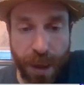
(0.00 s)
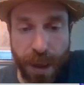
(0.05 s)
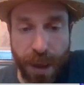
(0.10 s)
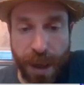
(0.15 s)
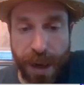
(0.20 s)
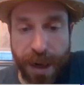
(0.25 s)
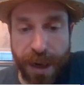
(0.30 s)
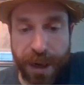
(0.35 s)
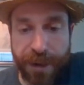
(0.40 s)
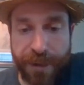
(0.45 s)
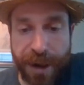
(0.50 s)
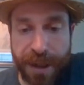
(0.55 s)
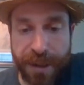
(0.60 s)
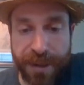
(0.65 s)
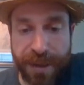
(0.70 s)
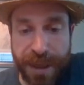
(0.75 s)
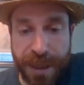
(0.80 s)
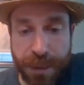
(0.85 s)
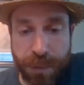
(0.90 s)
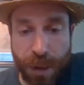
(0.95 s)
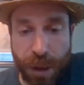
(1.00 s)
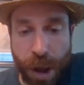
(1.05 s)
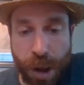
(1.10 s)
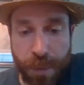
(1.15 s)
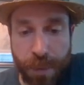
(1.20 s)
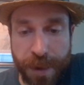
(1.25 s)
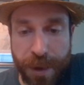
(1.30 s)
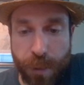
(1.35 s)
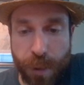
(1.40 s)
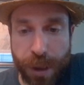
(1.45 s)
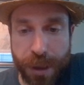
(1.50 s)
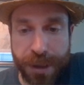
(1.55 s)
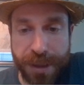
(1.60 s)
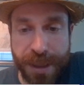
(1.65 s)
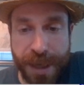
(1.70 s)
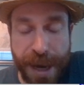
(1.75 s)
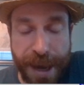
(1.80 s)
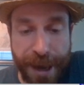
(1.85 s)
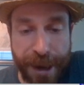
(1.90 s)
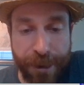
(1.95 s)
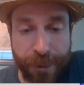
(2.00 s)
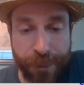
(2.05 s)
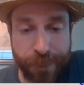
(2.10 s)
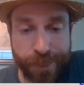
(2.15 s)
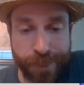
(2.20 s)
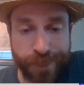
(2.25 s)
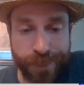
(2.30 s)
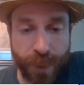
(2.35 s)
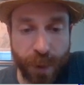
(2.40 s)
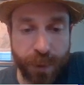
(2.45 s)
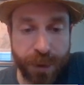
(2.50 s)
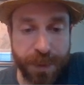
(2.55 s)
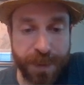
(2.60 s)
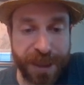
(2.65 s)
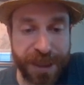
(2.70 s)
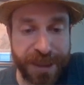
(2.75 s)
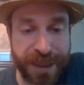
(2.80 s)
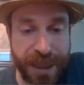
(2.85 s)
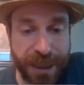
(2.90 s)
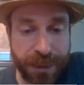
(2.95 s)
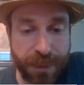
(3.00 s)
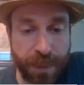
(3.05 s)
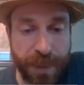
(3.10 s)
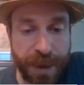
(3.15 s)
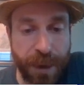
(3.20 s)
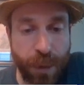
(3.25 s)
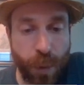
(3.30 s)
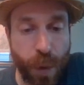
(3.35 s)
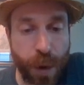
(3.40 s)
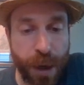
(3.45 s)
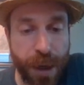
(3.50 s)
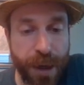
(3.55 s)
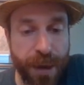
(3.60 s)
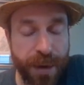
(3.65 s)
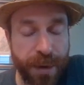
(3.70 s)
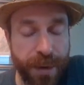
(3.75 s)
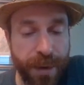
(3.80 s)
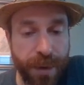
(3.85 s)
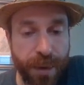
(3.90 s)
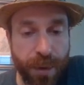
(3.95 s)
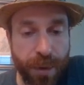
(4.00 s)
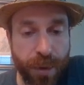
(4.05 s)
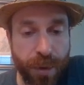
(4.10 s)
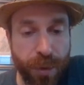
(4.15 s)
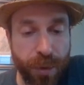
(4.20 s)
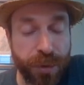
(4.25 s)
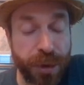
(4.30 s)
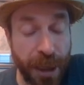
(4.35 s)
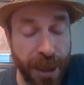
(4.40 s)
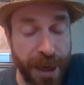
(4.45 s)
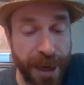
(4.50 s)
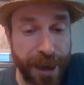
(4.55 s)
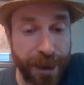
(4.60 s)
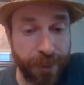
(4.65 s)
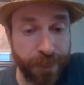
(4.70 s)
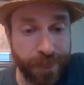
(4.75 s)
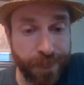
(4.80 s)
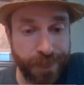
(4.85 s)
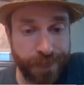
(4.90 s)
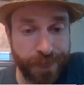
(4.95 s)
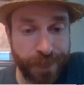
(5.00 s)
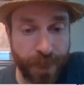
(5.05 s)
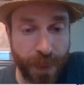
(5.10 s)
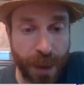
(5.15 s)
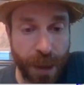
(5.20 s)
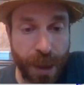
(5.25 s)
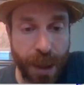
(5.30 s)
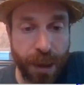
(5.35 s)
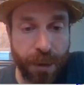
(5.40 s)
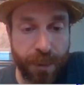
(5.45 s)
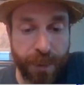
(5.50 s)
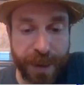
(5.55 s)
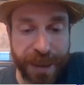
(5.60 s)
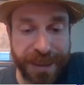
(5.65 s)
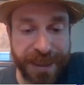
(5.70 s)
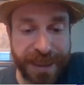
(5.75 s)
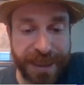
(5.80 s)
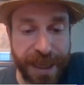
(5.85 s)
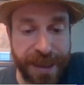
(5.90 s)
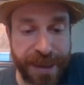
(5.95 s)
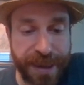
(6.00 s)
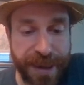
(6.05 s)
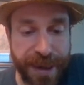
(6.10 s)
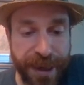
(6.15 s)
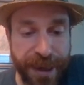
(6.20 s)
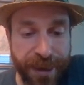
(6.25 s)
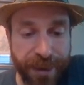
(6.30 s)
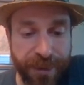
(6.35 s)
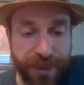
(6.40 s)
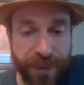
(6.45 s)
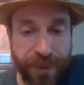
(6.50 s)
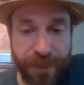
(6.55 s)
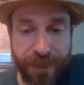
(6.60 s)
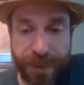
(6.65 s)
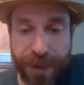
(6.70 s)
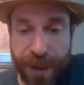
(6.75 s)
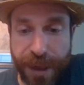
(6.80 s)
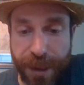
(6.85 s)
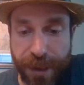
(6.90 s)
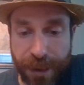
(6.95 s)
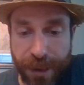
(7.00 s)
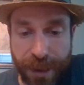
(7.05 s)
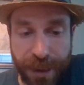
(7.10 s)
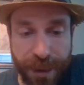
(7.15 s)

at any rate, these will all be 1s now, which means this will be a 1 only now. And we want to send that, don't forget,